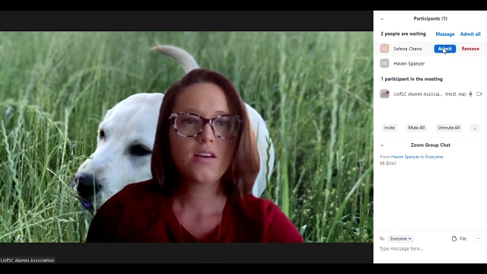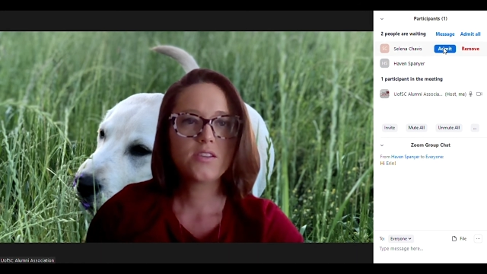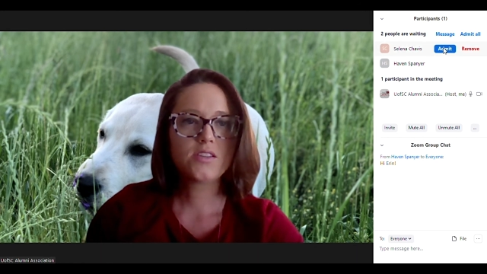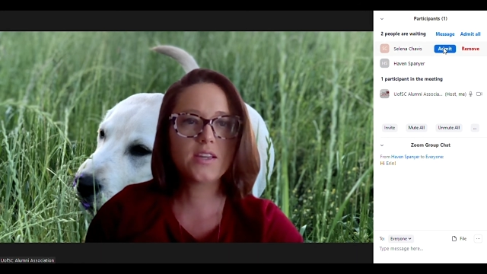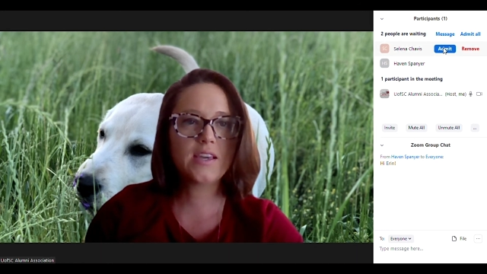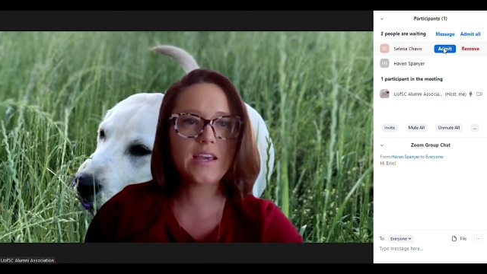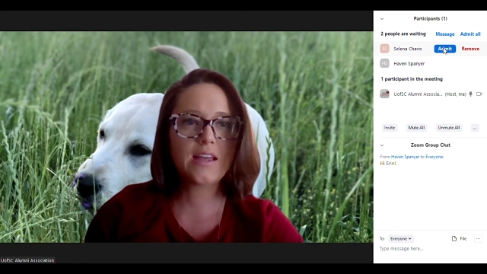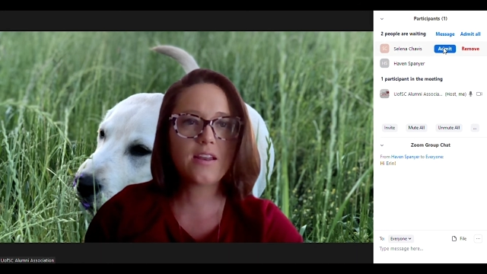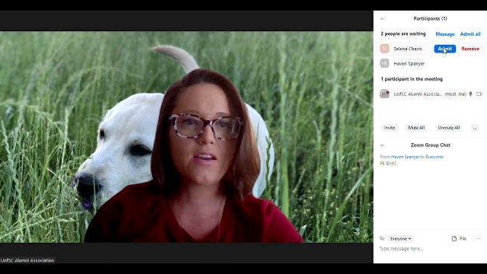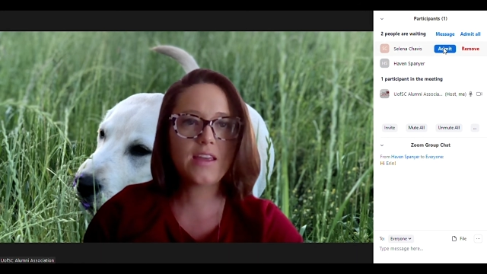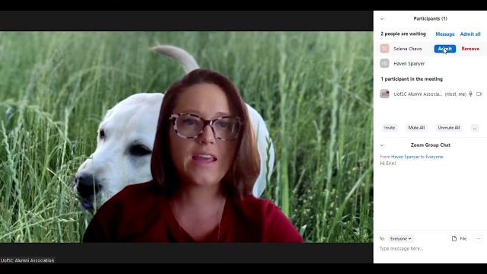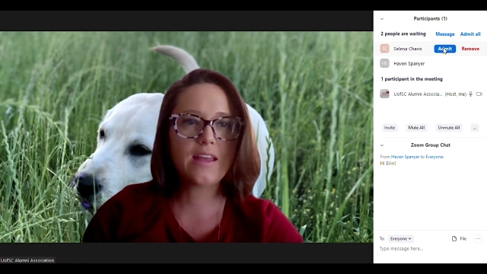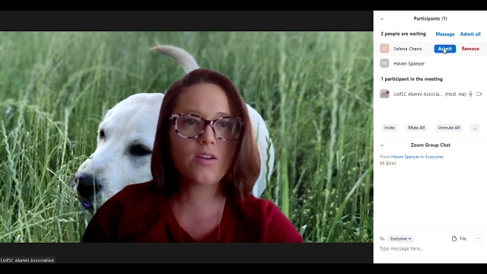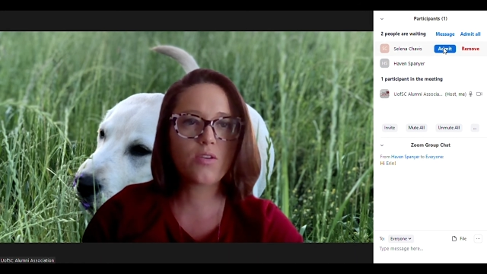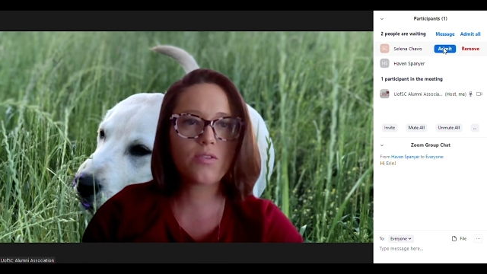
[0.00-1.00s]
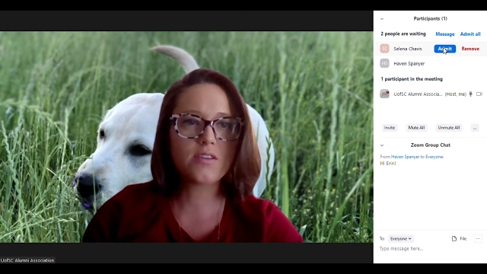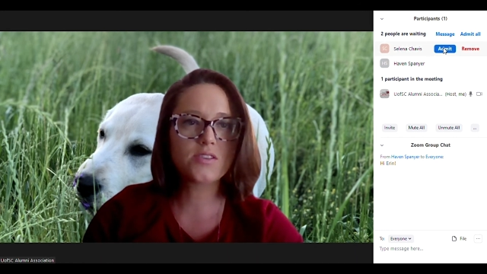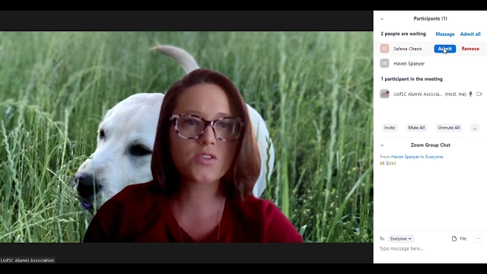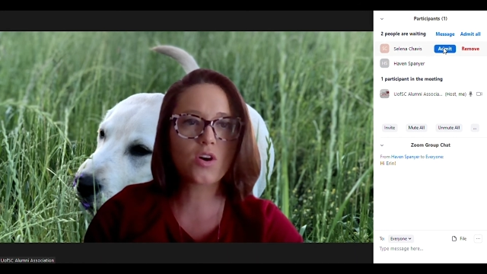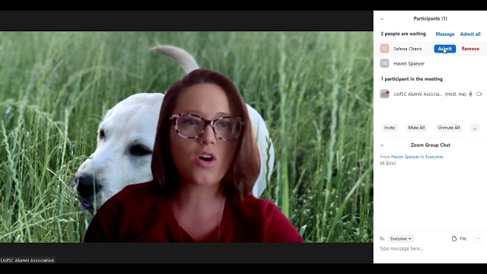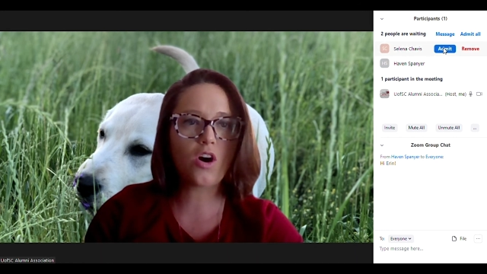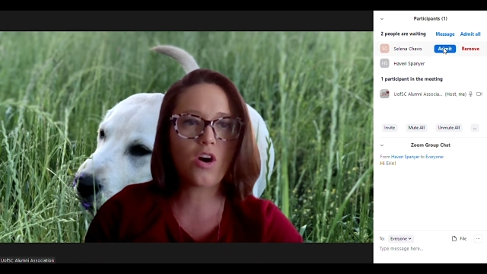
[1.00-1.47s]
to get in on this
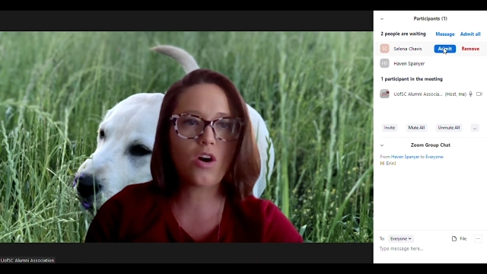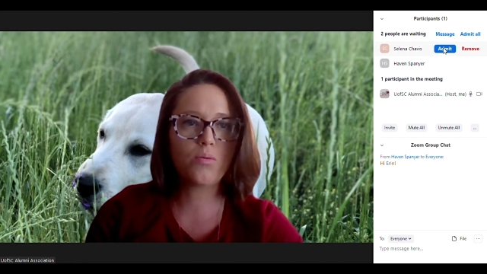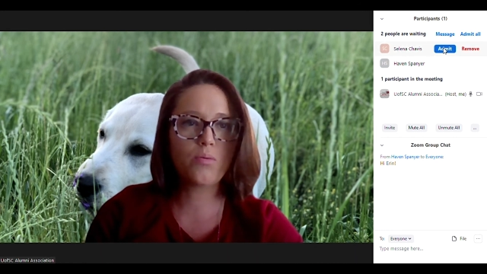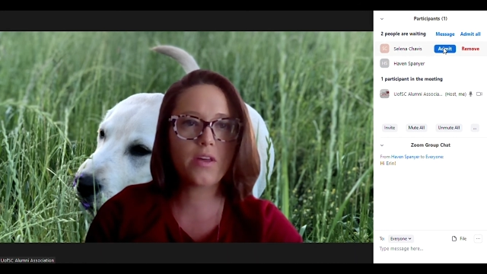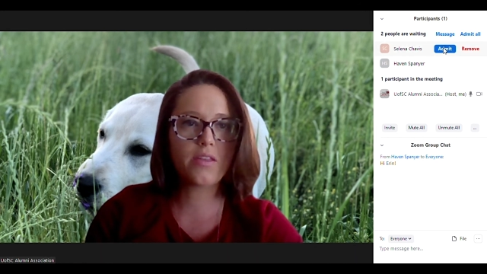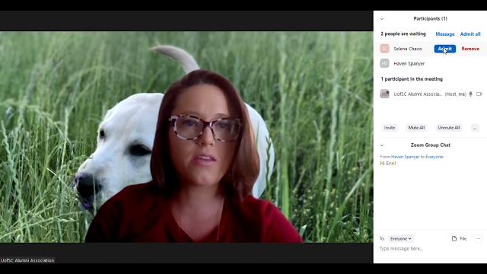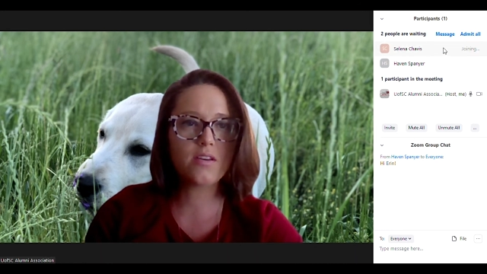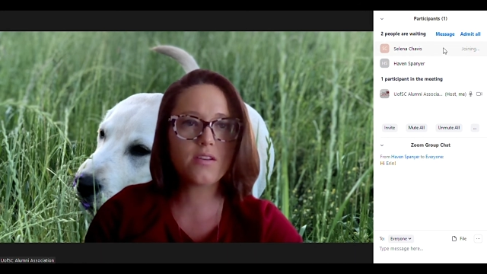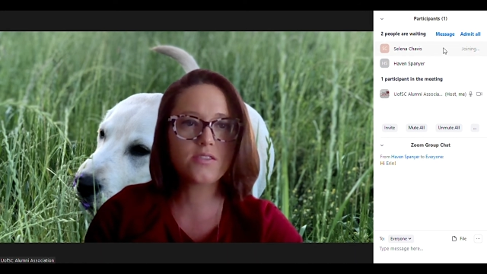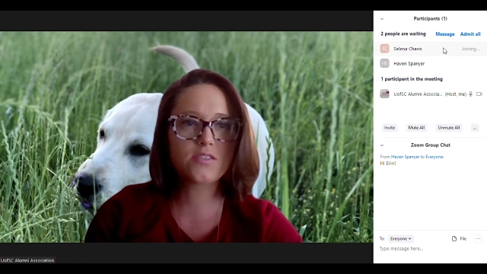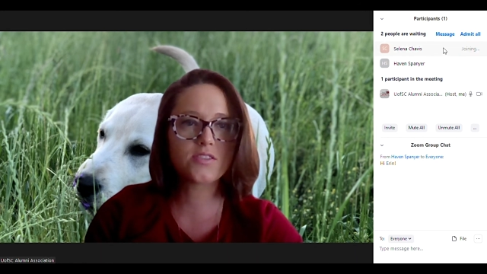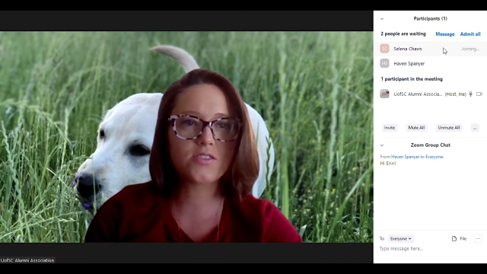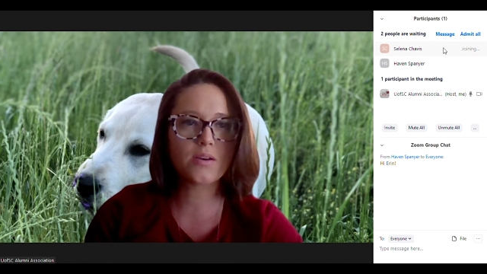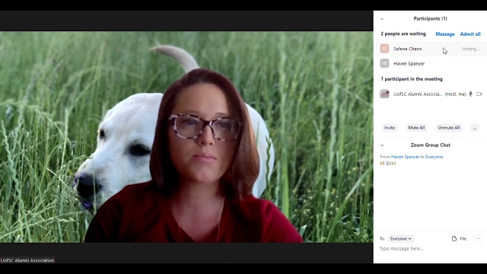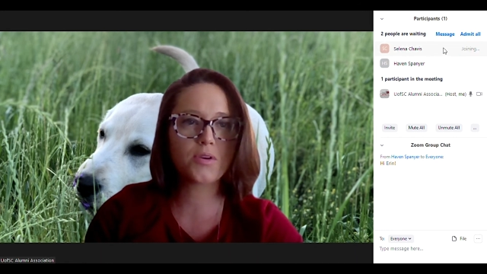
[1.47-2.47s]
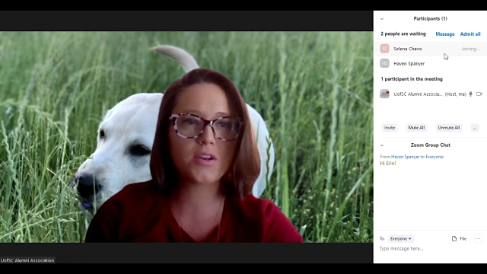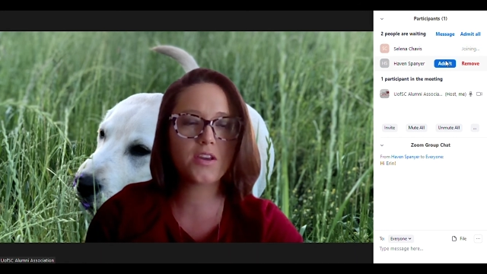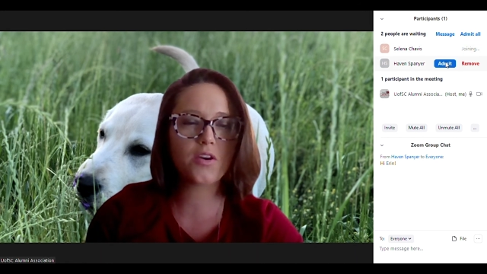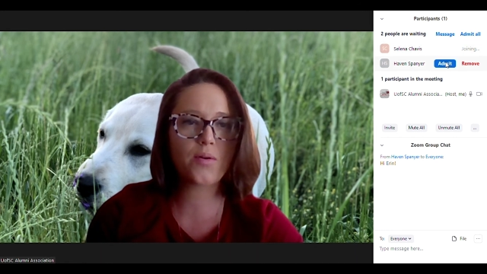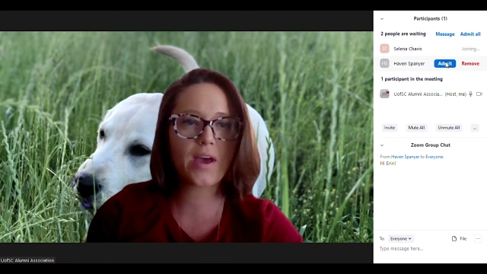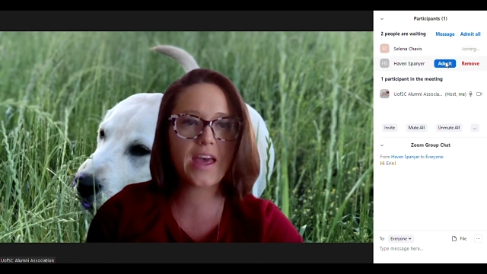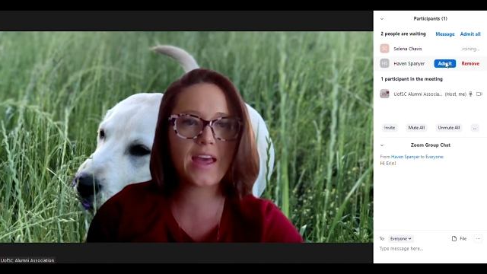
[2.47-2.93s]
call with us. So I'm going
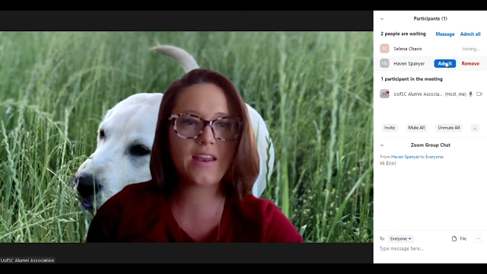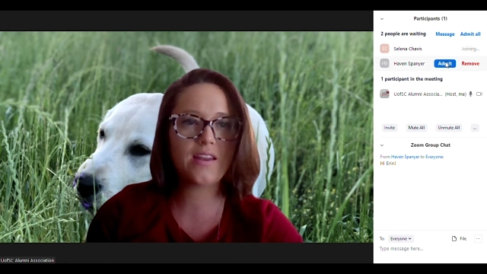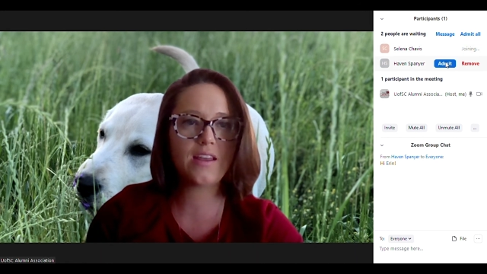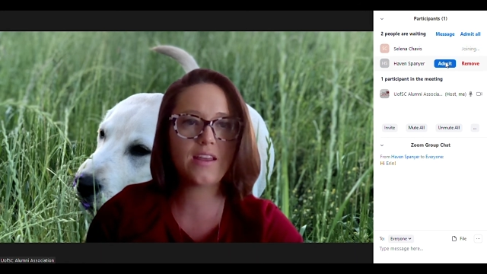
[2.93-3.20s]
to go ahead